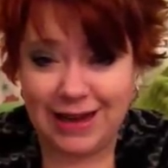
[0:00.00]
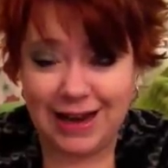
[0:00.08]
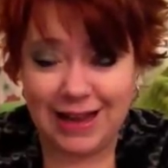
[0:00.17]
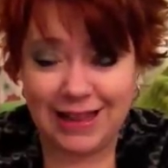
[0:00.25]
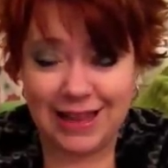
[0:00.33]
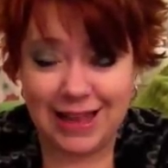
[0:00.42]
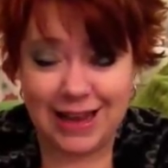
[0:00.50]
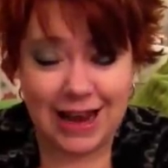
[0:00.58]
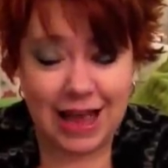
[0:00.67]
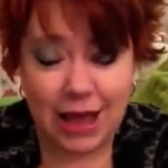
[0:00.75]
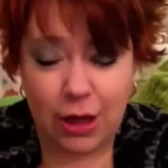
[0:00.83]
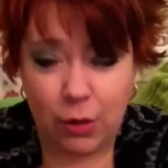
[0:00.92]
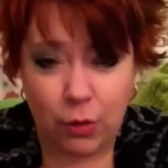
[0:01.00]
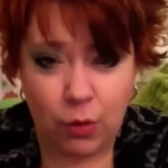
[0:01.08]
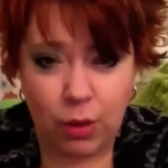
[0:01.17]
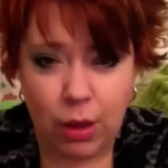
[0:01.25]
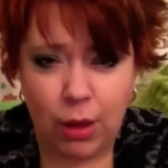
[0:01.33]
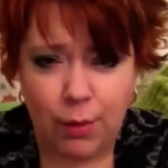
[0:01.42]
And I thought,
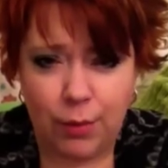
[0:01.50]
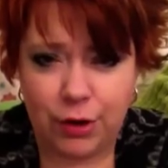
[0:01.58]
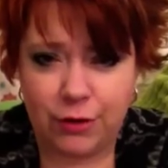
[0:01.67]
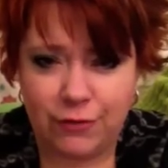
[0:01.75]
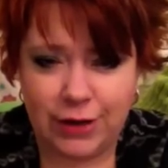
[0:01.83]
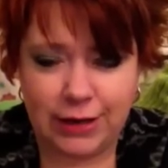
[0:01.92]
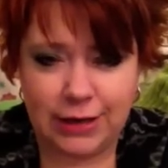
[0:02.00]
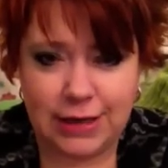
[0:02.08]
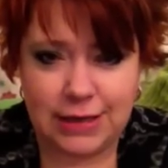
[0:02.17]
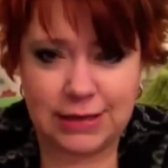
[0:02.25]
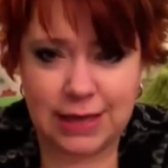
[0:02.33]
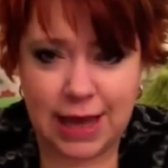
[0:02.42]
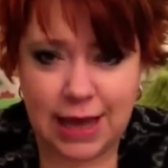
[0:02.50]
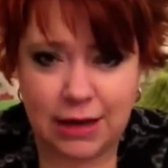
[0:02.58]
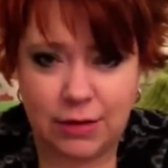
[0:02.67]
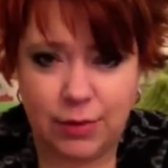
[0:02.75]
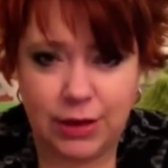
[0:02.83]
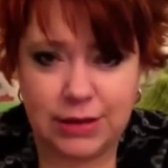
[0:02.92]
how perfect is
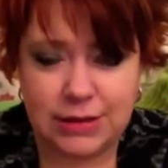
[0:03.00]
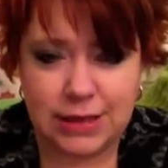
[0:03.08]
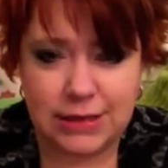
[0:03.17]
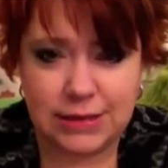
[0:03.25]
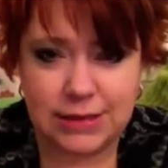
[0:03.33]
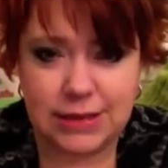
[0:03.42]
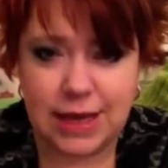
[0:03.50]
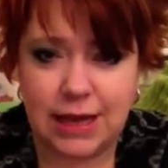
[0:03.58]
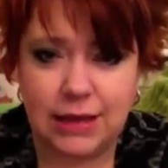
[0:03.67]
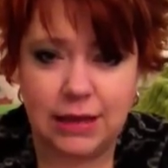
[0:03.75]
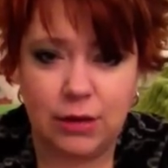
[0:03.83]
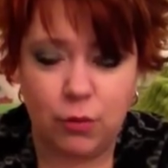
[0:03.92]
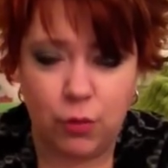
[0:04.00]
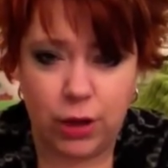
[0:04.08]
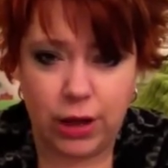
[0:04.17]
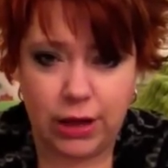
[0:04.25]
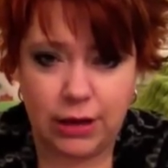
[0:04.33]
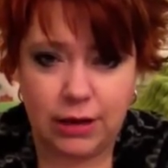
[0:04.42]
that? Because that's exactly
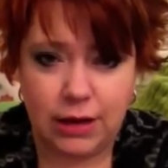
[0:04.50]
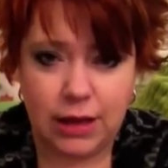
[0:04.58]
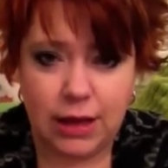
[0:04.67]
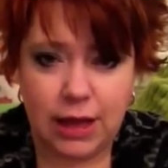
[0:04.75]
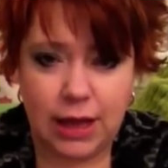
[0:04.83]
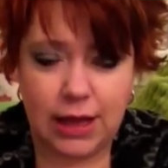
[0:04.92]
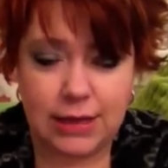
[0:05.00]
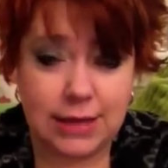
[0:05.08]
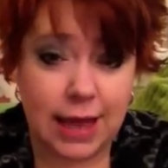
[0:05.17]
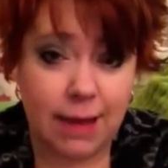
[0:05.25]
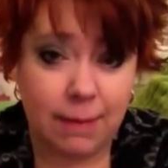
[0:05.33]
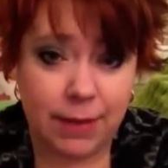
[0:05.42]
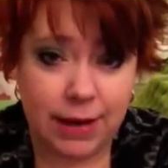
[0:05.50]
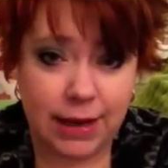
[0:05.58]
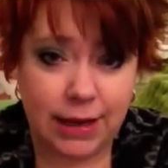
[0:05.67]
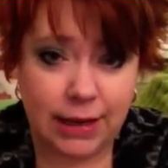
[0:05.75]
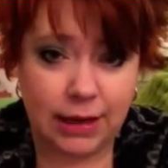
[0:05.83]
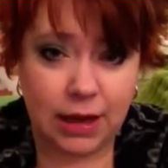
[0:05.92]
what is
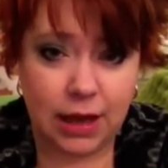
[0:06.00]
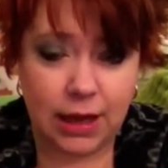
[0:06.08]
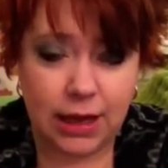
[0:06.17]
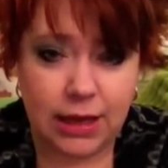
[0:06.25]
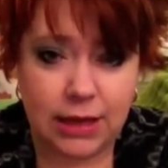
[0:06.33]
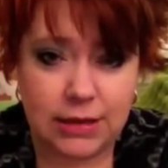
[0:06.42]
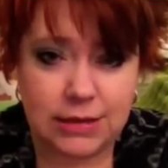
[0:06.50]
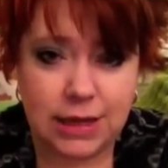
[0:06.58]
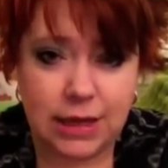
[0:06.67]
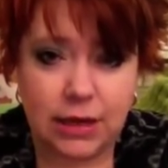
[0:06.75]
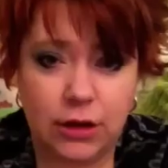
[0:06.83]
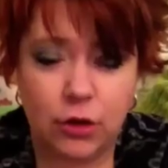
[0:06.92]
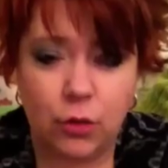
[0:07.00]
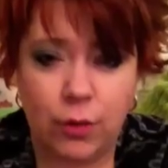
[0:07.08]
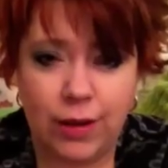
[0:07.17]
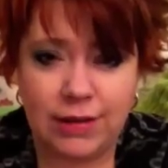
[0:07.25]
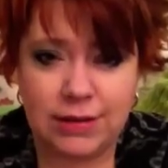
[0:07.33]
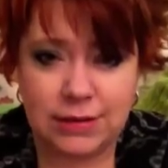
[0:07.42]
happening, is you're
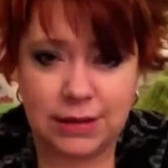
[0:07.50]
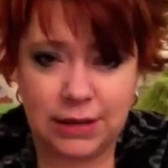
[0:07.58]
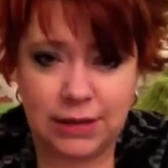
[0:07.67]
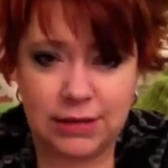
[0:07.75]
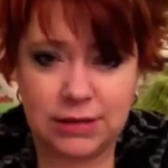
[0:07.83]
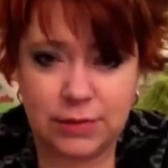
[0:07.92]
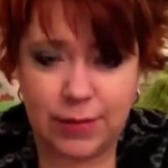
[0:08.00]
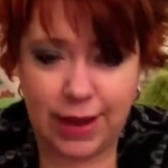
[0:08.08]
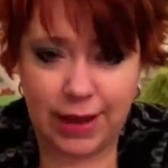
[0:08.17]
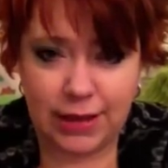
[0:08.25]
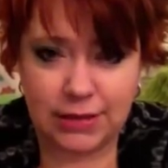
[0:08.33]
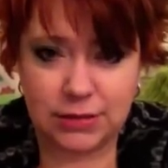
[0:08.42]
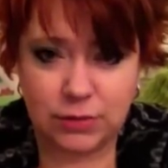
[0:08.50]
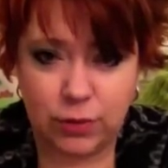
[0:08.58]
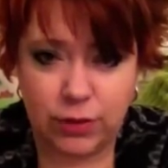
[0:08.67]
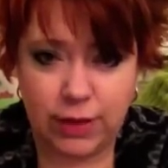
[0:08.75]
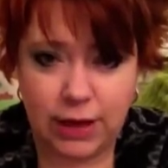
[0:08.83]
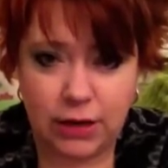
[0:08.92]
wasting space
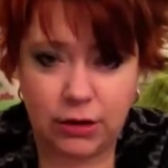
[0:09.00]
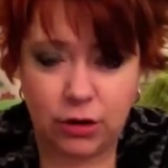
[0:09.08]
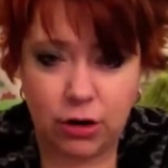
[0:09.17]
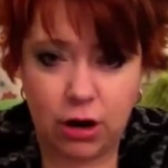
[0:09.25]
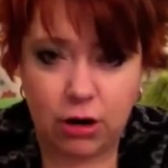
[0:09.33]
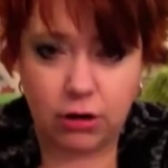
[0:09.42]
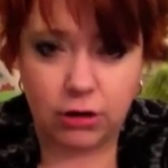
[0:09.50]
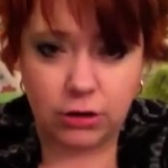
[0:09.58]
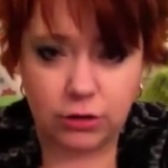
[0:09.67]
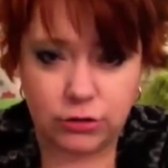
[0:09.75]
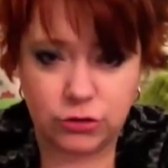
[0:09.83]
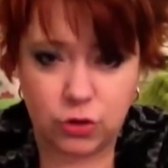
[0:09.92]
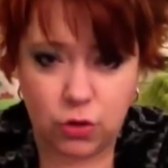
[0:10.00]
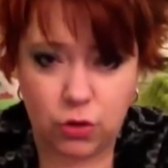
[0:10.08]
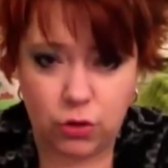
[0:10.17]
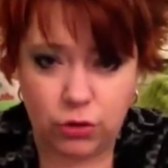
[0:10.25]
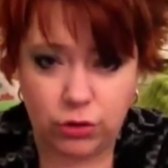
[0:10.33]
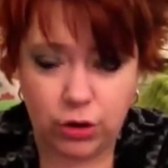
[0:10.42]
within your heart, your
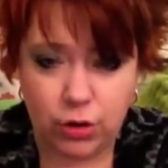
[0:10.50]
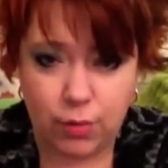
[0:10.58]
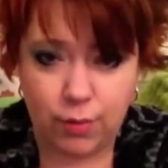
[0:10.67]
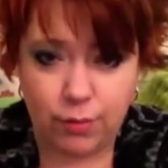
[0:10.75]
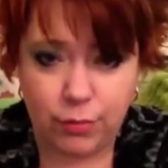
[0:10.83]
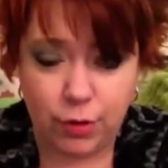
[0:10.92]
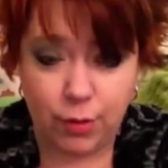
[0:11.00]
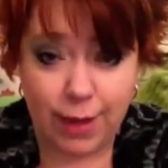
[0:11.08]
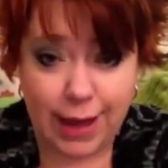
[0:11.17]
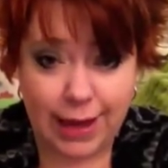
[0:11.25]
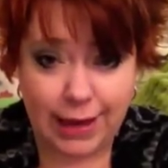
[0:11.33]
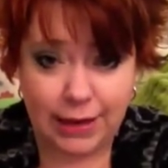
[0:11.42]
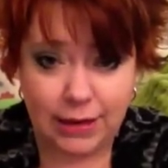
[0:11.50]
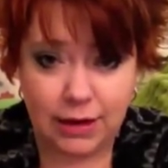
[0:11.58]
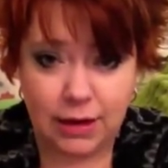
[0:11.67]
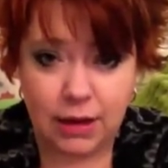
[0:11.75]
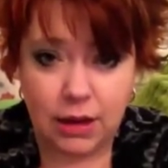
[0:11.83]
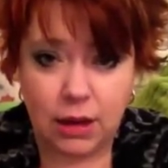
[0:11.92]
soul, your
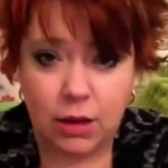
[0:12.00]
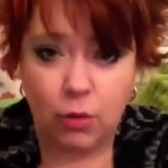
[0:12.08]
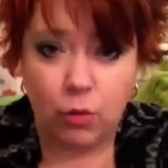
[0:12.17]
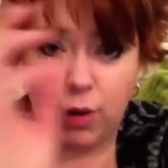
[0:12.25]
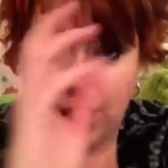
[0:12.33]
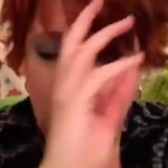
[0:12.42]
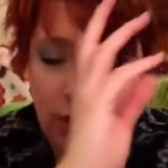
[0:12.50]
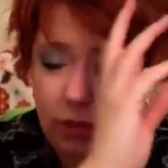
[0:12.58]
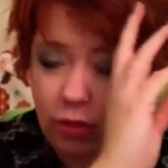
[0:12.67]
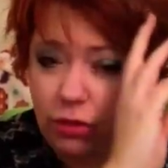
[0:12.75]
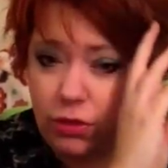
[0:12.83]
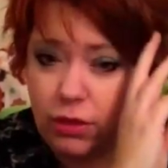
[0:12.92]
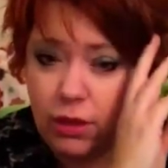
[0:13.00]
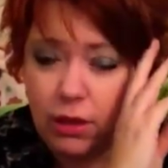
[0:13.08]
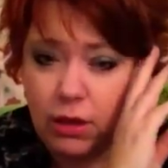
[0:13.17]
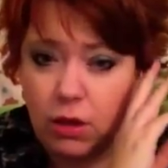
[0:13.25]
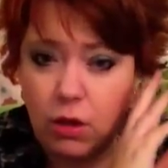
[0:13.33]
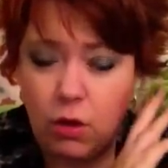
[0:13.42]
mind, with
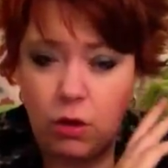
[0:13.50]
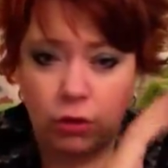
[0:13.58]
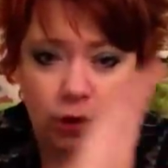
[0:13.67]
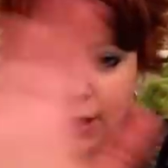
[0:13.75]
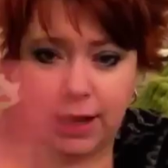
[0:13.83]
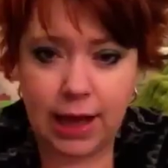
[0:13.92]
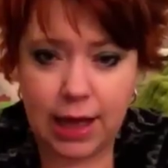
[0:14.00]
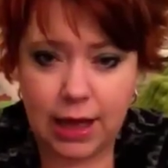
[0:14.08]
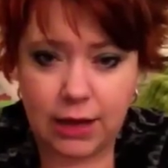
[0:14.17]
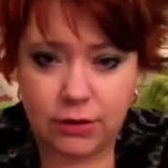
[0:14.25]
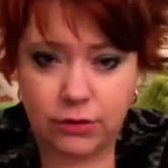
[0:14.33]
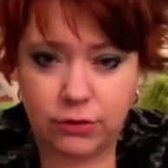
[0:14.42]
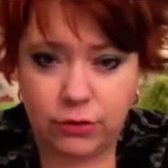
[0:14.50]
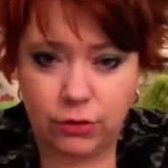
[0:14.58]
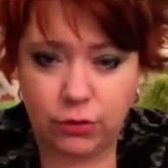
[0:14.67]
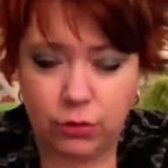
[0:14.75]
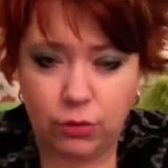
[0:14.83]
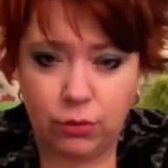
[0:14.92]
holding on
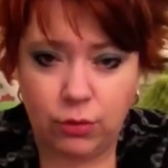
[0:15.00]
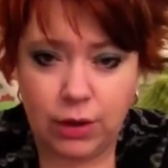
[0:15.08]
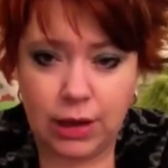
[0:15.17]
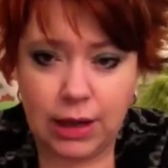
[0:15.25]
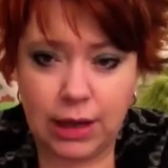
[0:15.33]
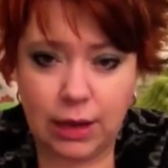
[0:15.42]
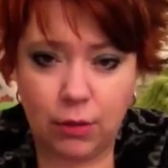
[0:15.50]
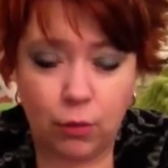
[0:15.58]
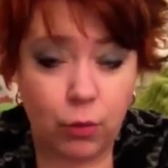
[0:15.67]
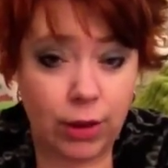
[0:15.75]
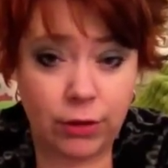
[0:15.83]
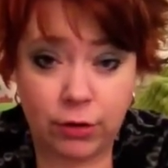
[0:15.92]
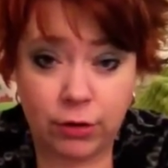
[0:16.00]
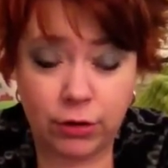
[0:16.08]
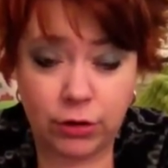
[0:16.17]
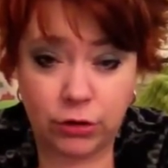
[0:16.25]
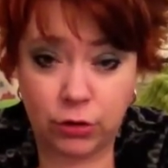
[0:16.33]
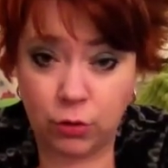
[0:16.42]
to whether
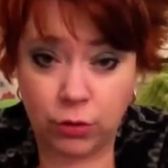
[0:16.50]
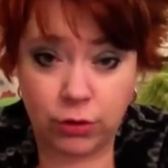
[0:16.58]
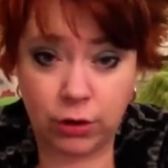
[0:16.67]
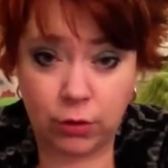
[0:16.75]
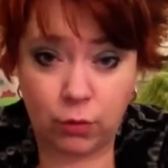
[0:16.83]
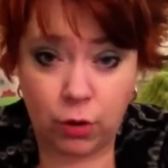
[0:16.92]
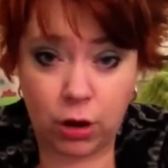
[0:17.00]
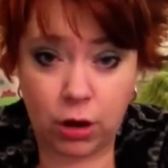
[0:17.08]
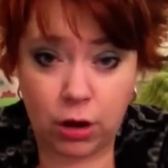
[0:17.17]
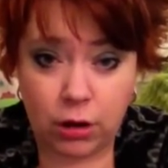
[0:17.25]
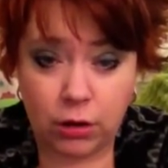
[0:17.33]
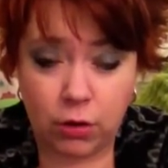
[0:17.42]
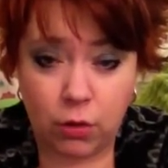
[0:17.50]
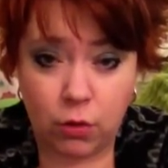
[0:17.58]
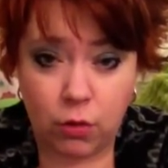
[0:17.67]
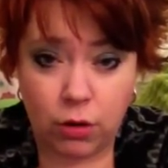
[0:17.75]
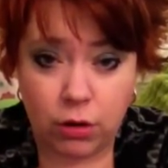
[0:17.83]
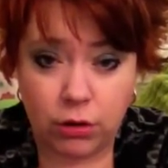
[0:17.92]
you were done wrong
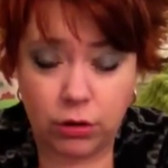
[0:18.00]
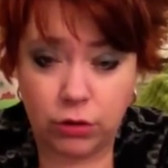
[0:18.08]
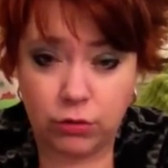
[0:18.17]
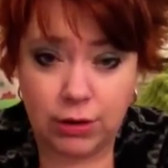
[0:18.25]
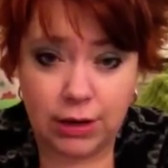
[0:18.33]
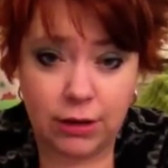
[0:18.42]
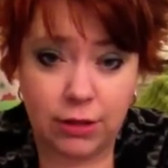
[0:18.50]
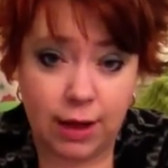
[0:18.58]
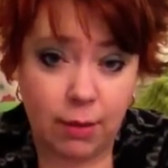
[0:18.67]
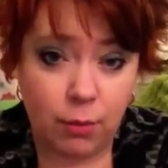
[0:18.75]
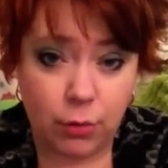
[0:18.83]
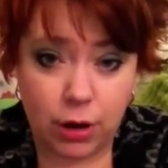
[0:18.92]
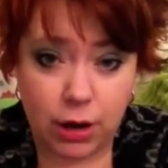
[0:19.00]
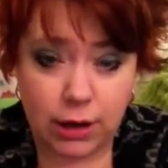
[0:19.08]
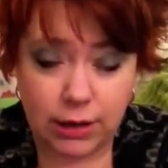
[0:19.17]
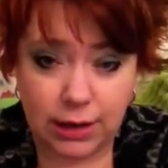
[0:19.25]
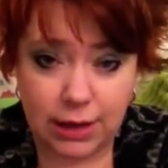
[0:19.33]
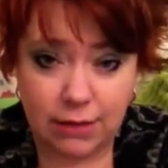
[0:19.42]
or you did them
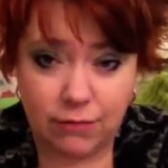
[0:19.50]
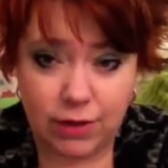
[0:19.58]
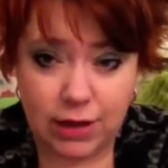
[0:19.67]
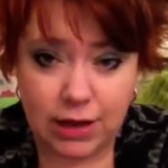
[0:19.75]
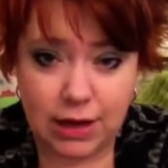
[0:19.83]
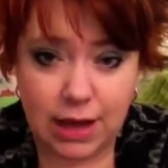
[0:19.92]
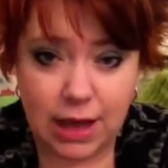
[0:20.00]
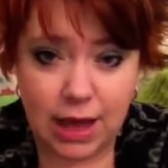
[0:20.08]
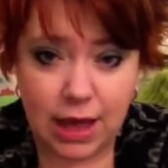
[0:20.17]
wrong even.